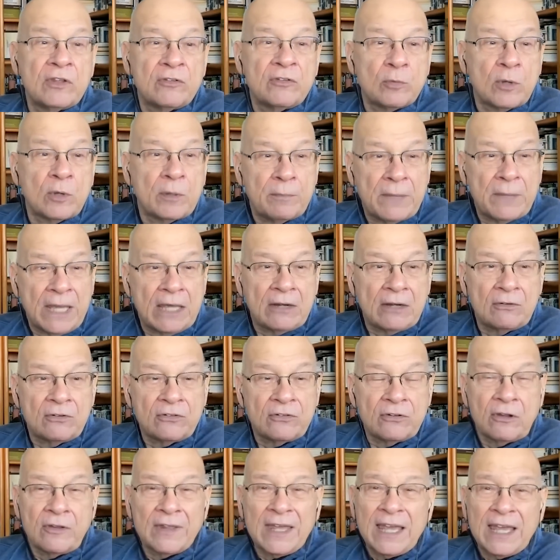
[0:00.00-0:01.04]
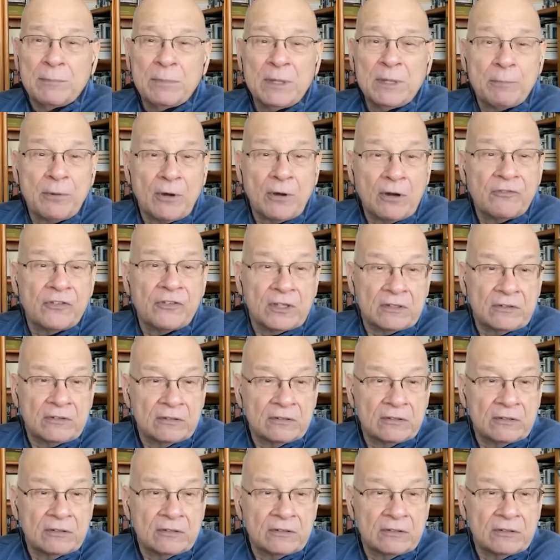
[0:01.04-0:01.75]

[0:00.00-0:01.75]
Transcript: is what matters and all that, I'd be perfect